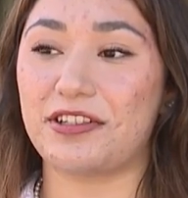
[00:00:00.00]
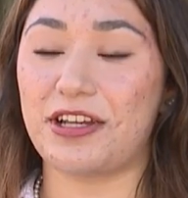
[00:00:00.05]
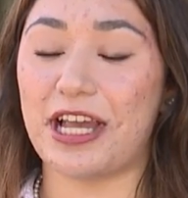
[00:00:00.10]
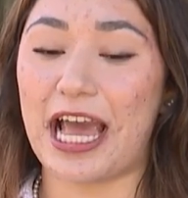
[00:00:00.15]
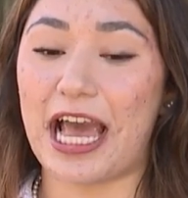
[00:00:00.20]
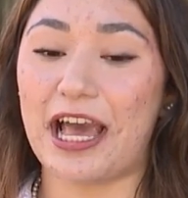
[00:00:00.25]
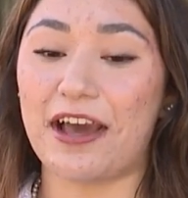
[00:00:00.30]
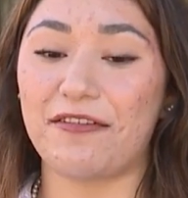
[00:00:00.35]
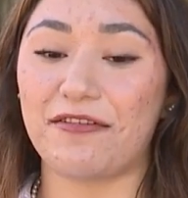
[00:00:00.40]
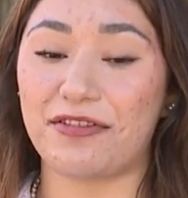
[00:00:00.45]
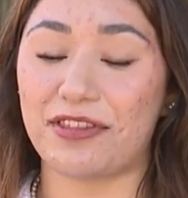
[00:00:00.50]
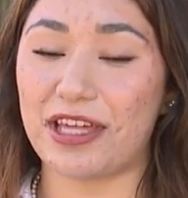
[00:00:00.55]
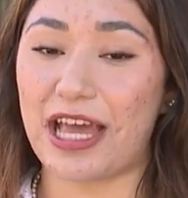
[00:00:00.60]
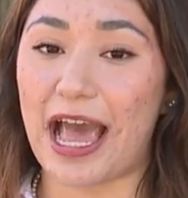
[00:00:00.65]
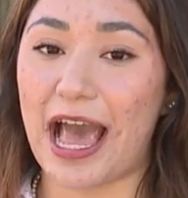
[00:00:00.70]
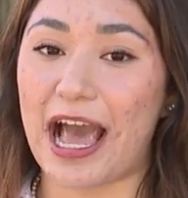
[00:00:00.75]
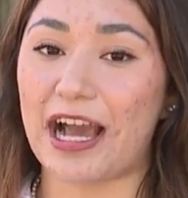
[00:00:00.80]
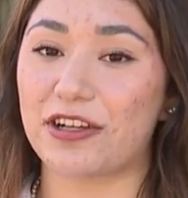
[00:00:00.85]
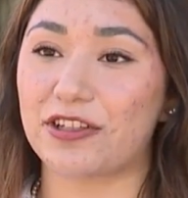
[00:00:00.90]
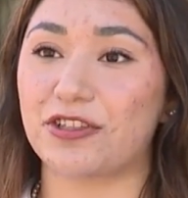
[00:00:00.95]
you have the
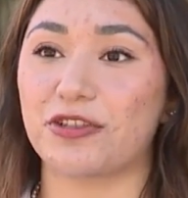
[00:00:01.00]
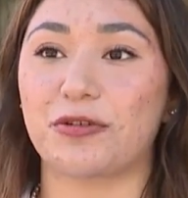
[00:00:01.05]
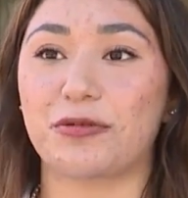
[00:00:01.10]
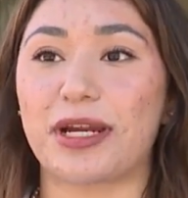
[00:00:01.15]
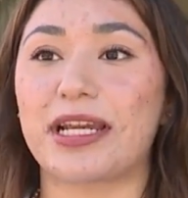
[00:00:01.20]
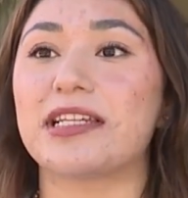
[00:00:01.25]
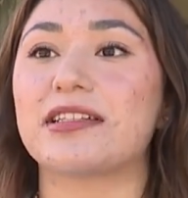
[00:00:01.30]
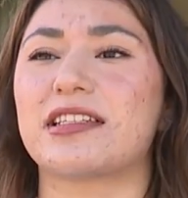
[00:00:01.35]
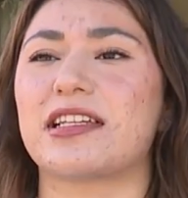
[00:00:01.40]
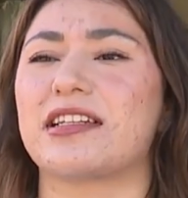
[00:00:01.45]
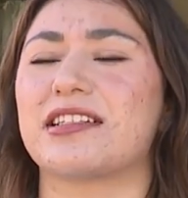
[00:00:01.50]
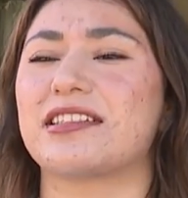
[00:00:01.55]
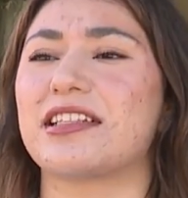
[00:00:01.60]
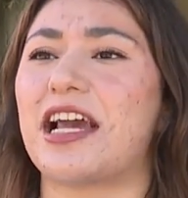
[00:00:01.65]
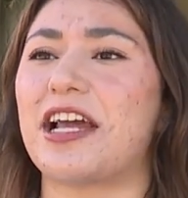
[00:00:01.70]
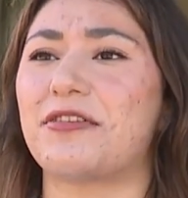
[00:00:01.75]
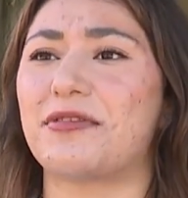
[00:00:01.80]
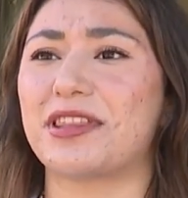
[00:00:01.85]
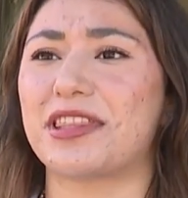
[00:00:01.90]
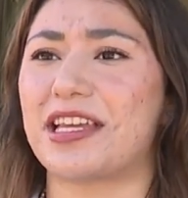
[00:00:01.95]
actual racing
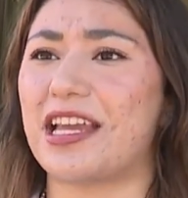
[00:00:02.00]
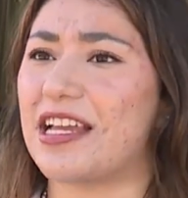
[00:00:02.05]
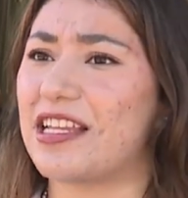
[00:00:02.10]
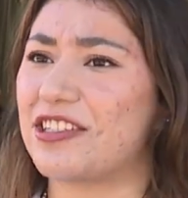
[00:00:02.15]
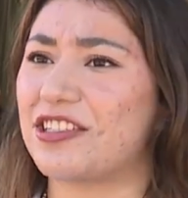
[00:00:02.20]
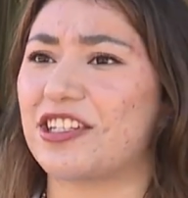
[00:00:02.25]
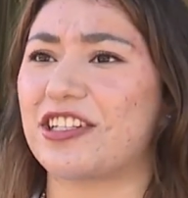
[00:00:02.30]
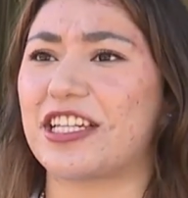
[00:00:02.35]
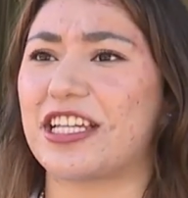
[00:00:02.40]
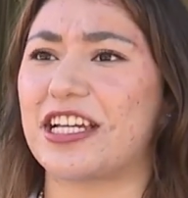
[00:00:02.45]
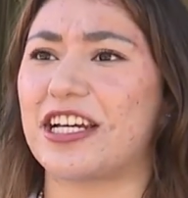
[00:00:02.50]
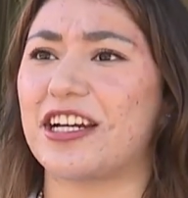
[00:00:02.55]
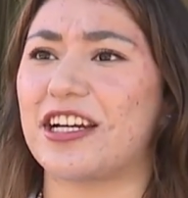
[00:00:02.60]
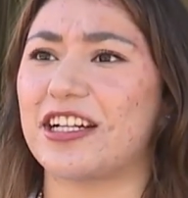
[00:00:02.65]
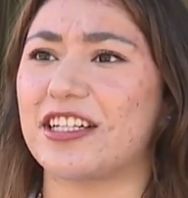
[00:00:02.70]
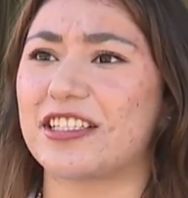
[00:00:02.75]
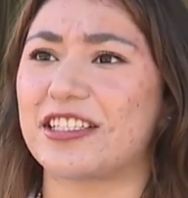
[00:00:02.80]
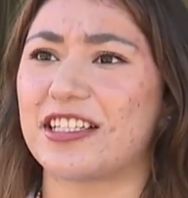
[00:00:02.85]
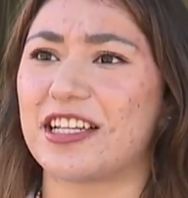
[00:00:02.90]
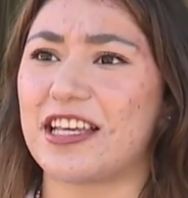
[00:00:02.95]
side with the
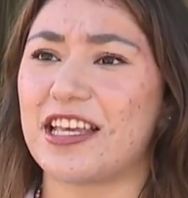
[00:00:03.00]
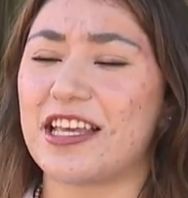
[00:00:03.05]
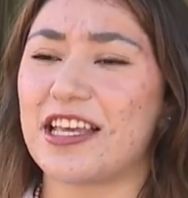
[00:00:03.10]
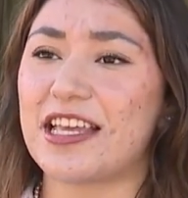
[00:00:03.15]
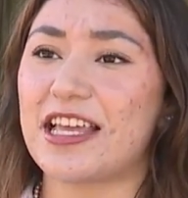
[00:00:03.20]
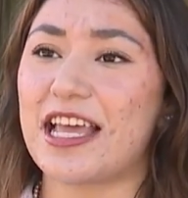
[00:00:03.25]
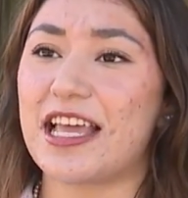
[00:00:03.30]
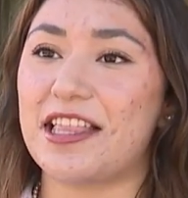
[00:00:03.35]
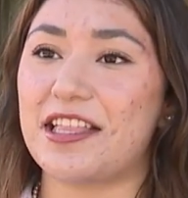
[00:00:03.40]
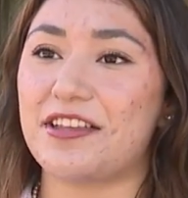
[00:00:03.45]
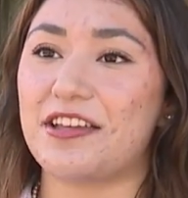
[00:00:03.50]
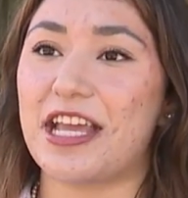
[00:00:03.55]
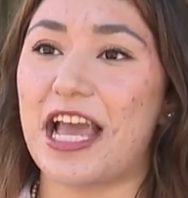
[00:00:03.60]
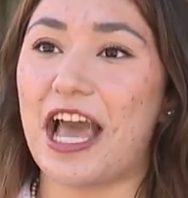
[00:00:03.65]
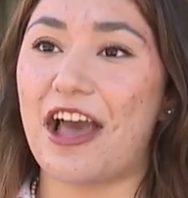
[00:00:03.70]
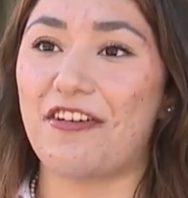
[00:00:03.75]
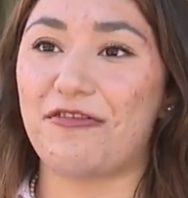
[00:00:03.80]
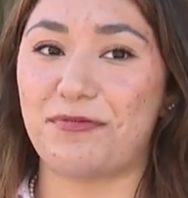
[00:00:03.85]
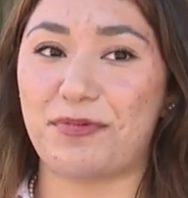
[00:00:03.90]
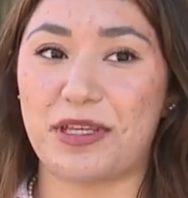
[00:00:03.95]
engineers, and then you
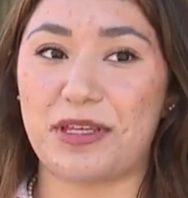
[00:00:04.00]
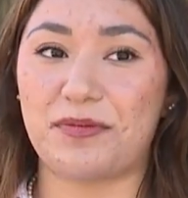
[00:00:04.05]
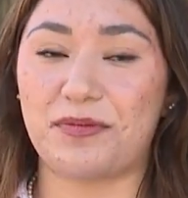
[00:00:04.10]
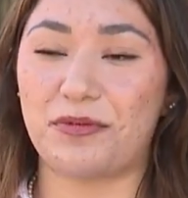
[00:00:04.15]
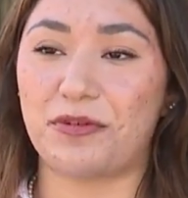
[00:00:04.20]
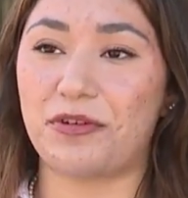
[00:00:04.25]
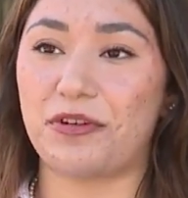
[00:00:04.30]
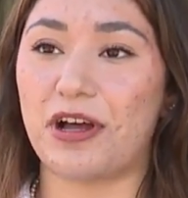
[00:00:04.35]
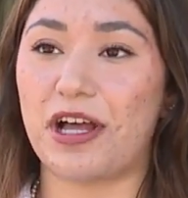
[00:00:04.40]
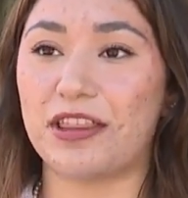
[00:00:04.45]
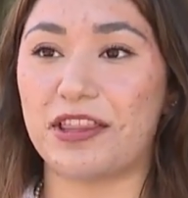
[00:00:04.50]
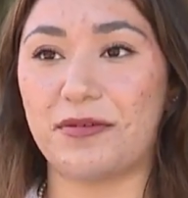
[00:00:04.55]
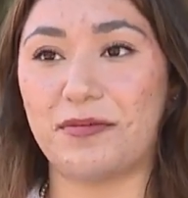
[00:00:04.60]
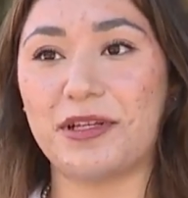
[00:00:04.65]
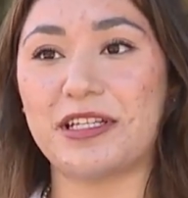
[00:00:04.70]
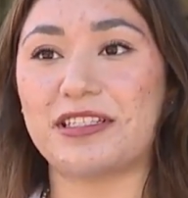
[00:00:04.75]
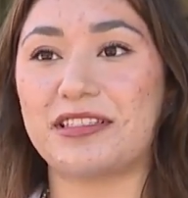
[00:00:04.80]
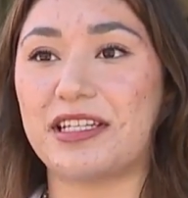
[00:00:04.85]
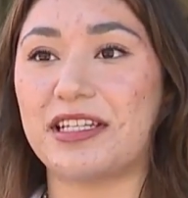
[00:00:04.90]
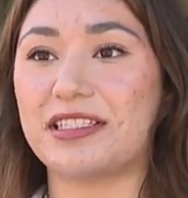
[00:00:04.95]
have people on the
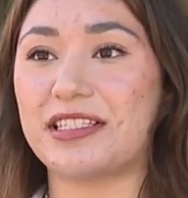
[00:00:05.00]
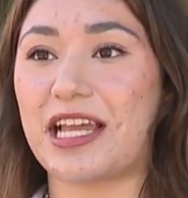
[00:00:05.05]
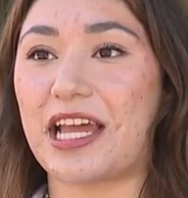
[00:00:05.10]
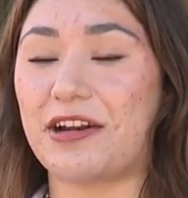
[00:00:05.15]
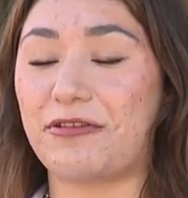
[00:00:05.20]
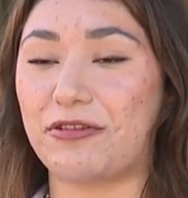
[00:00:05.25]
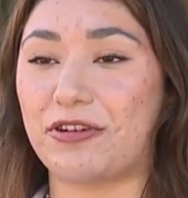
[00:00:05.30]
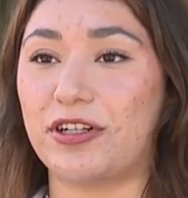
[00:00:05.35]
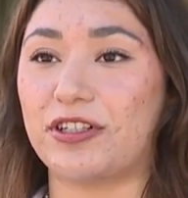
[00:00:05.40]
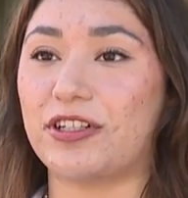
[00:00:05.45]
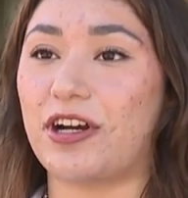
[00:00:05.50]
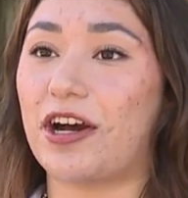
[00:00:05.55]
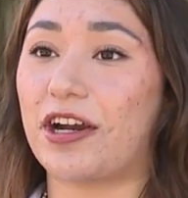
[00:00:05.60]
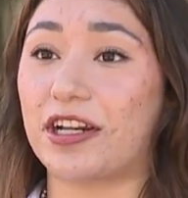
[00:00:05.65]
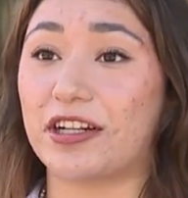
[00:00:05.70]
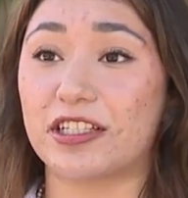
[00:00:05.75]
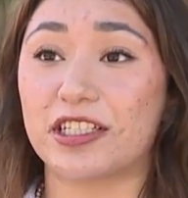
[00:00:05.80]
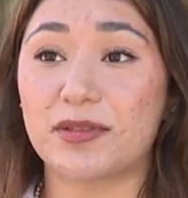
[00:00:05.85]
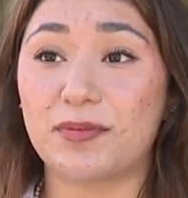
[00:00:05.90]
business side who are talking to